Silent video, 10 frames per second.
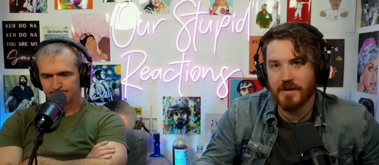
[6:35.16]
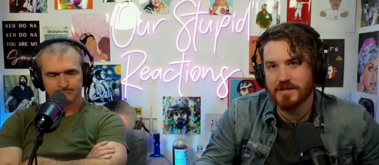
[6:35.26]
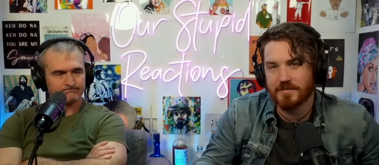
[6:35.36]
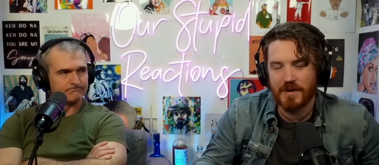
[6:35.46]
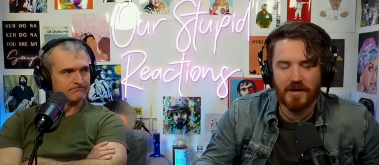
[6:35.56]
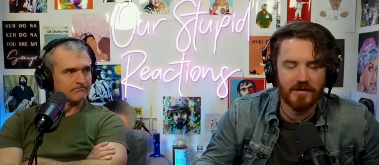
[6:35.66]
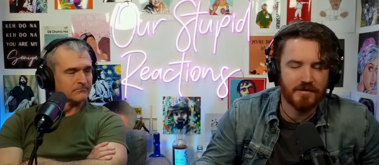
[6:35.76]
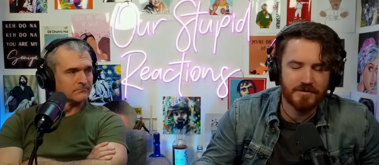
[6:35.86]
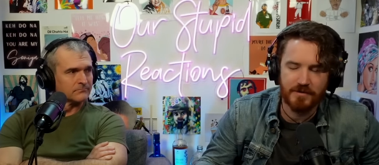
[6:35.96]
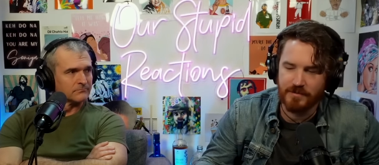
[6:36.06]
Speaker 1: as a parent are
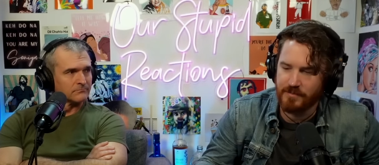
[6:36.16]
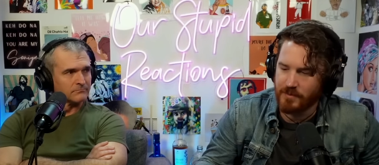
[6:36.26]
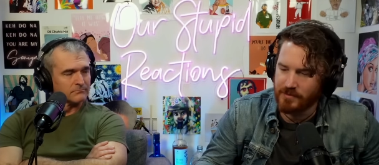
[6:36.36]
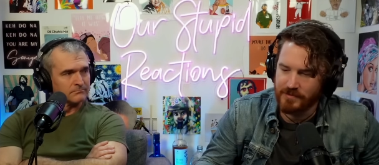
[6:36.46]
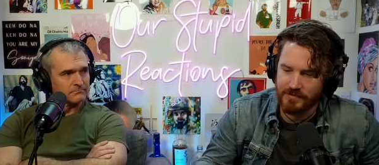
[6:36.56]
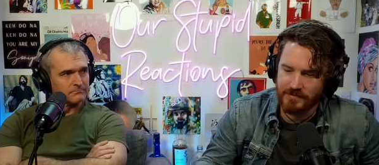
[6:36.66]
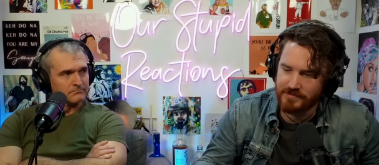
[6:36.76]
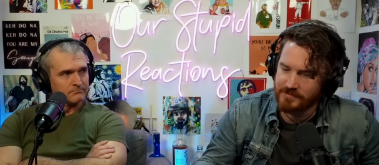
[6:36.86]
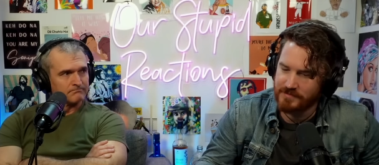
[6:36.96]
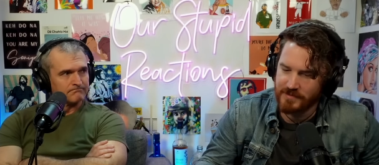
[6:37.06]
so important,
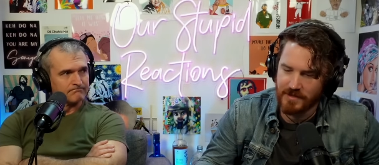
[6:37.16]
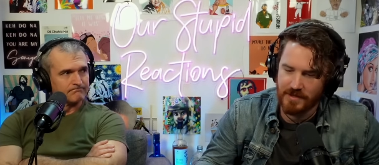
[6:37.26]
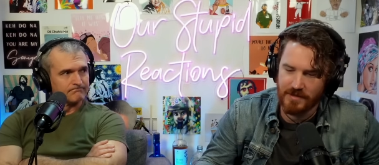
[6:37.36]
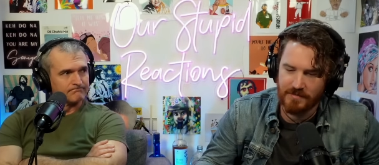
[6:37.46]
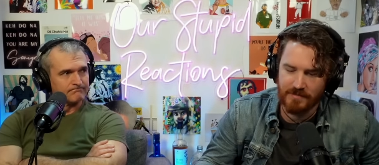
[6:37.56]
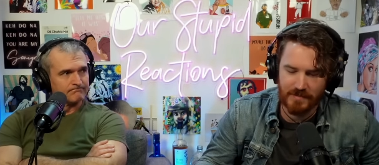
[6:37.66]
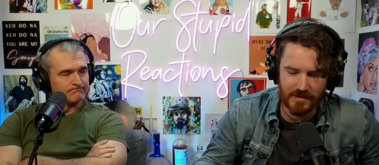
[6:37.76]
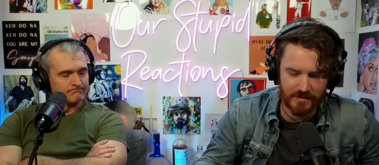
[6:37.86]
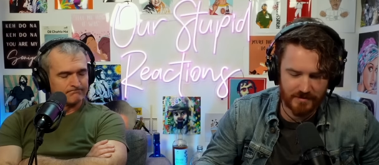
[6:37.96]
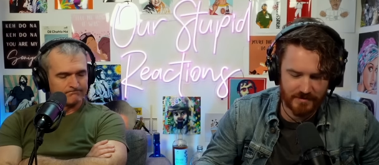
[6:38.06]
and
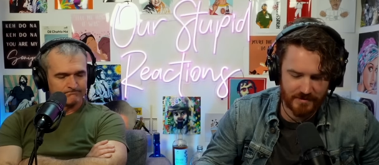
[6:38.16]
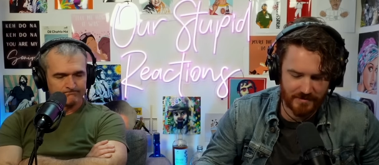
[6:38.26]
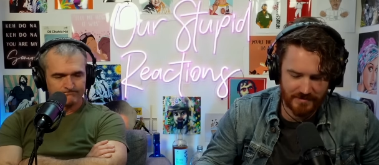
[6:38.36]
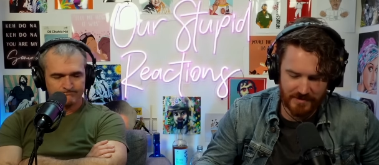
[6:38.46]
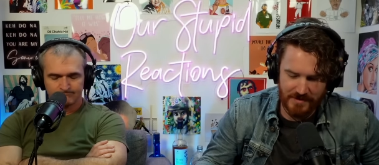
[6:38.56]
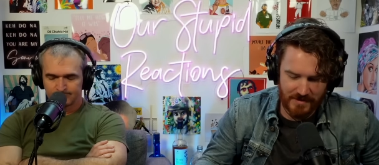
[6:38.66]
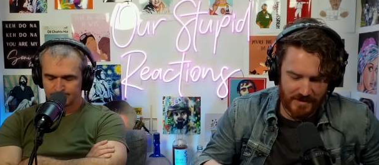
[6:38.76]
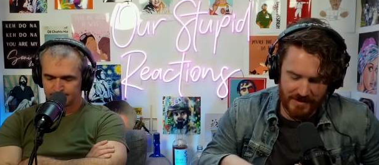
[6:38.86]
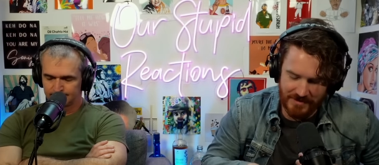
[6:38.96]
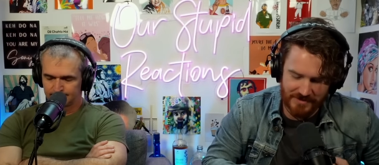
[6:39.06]

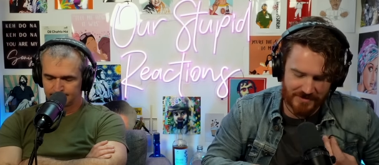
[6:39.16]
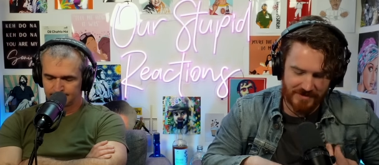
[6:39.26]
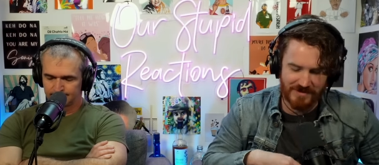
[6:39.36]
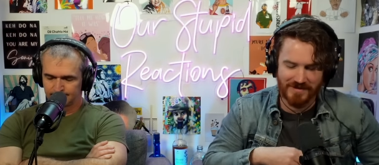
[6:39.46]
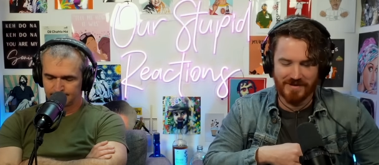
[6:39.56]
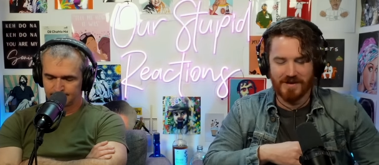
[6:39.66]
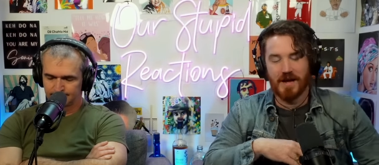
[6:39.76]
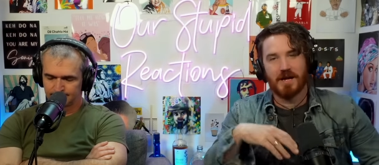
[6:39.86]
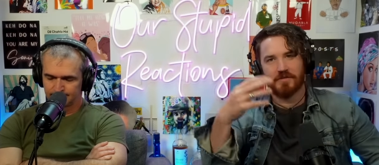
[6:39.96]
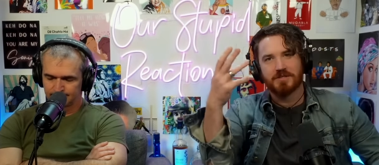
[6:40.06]
it's
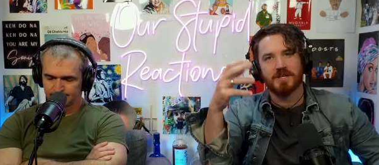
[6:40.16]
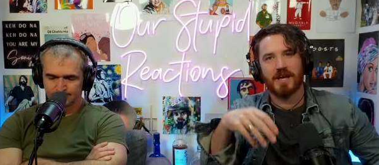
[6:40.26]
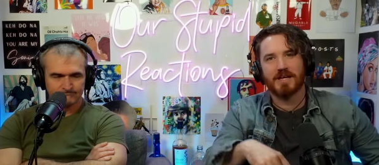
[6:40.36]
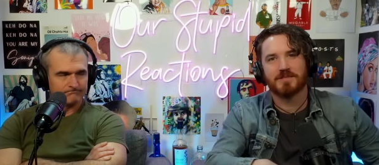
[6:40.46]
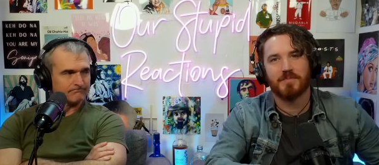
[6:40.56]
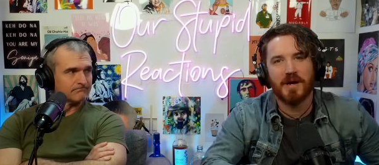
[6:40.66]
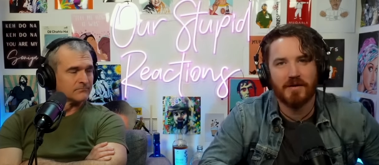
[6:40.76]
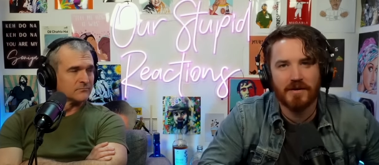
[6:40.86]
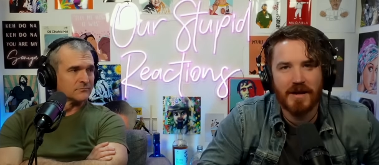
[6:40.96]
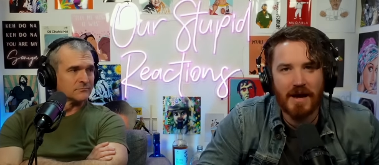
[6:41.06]
obviously as a
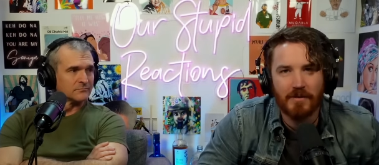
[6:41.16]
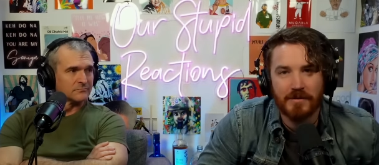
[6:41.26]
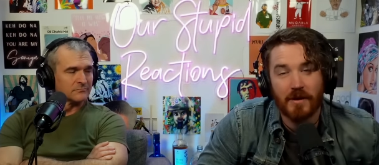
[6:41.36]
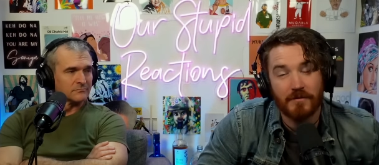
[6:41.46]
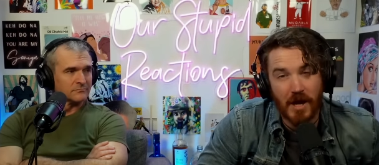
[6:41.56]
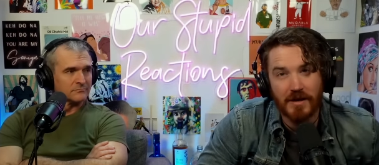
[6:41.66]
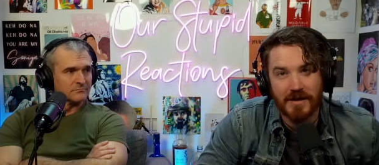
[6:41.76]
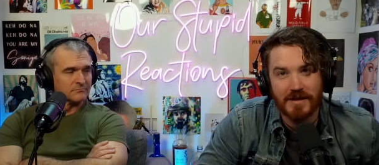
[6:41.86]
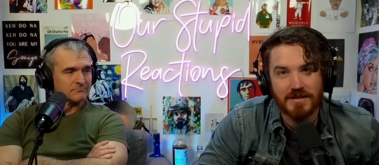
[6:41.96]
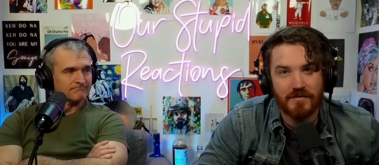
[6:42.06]
parent now you have young
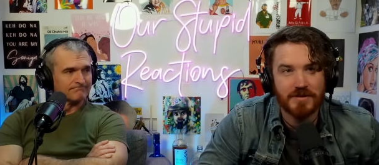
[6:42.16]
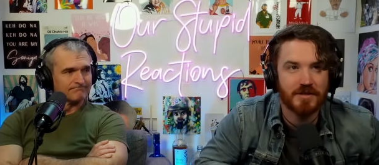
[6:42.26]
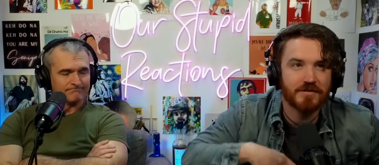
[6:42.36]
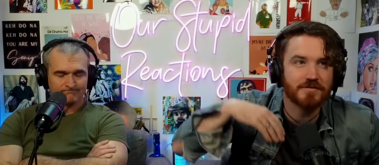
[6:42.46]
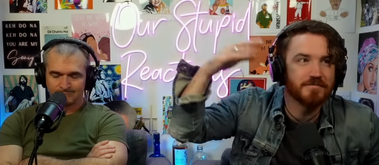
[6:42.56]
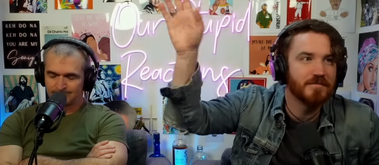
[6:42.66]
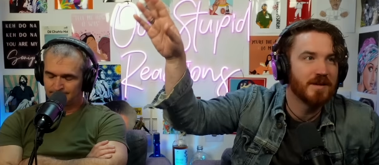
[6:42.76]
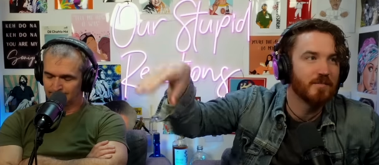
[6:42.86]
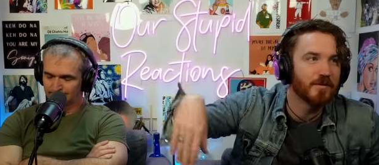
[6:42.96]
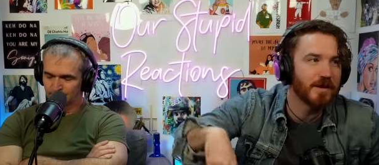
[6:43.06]
kids. Obviously, there's
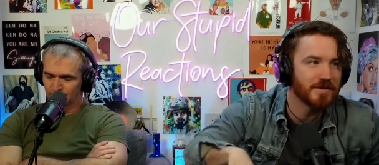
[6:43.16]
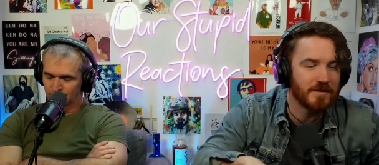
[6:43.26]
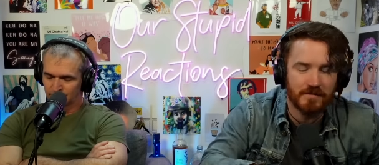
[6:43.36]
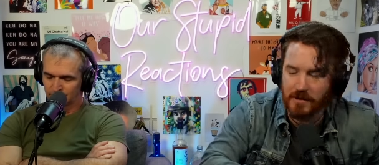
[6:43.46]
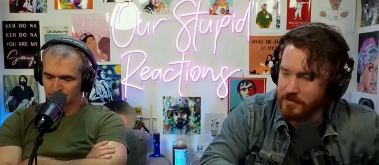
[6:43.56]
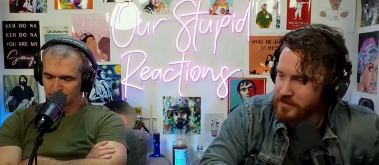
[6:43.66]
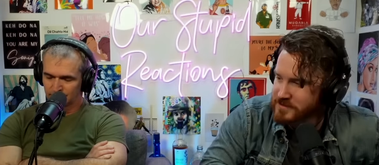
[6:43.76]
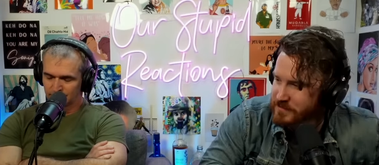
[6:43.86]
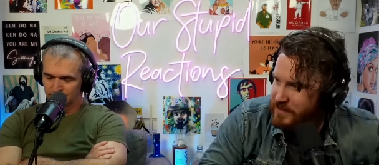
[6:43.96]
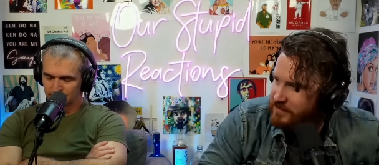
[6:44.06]
many more things I'll have to go through as
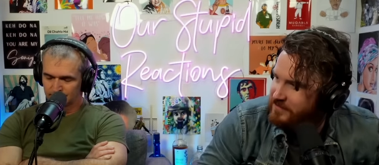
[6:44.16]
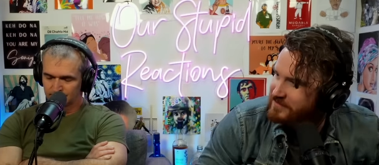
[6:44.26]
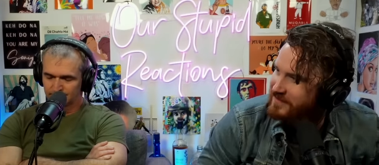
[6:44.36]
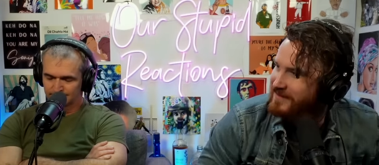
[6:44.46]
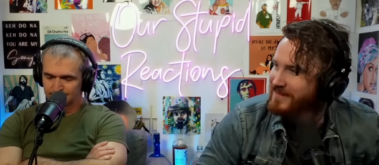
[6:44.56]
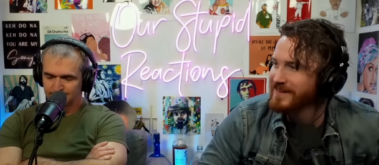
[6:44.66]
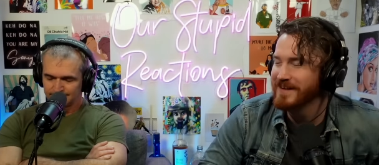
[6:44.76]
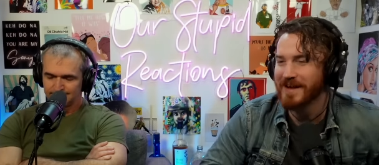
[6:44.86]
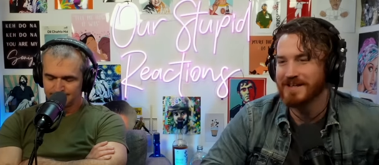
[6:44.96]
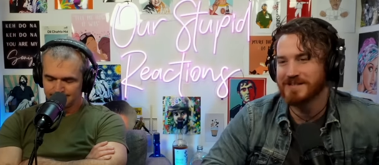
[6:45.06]
a parent
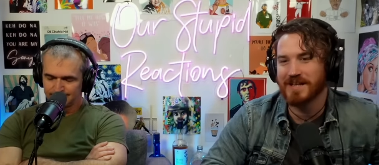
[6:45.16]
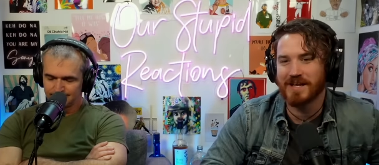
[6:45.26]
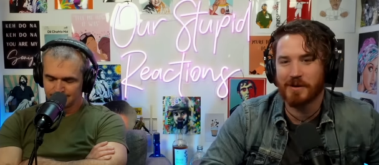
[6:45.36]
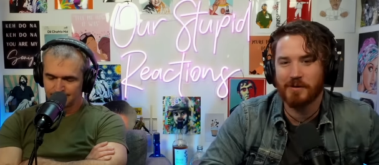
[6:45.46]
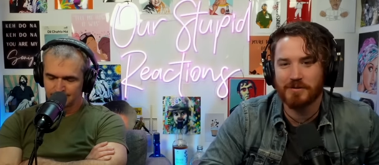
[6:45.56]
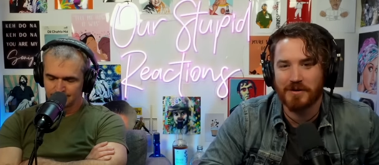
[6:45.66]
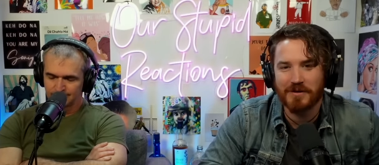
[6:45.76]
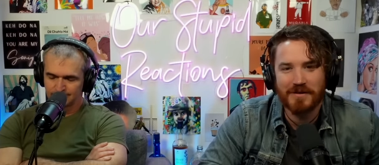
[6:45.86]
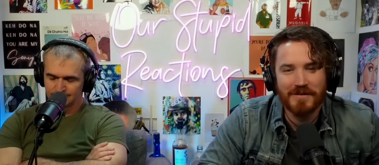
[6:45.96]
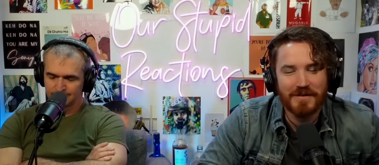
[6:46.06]
as they get older.
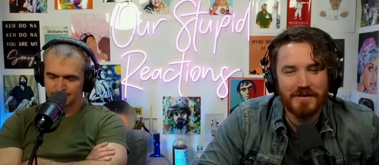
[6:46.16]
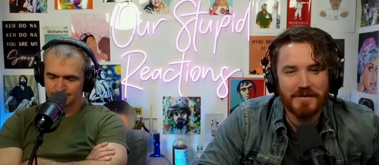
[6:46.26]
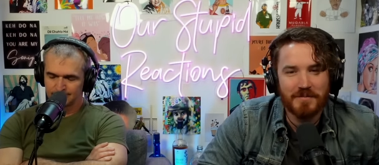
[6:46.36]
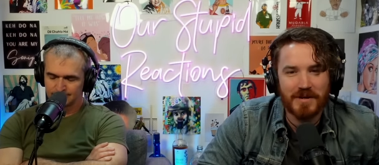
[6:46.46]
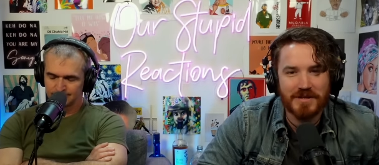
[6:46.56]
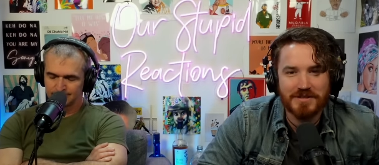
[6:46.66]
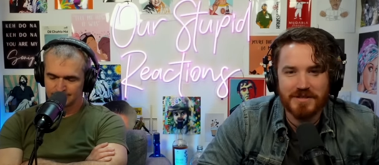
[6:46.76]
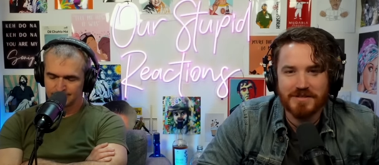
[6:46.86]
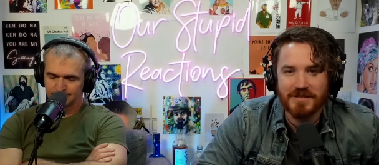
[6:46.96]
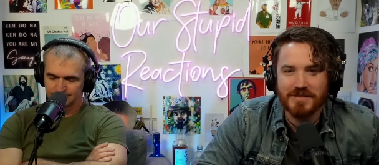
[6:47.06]
But it's
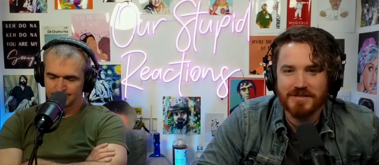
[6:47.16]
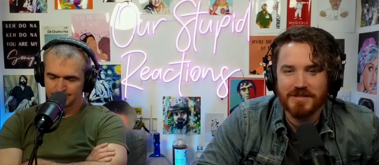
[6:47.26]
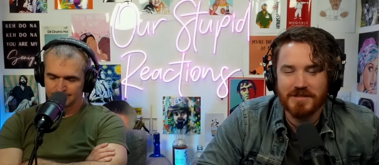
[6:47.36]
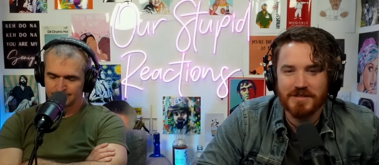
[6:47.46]
just it's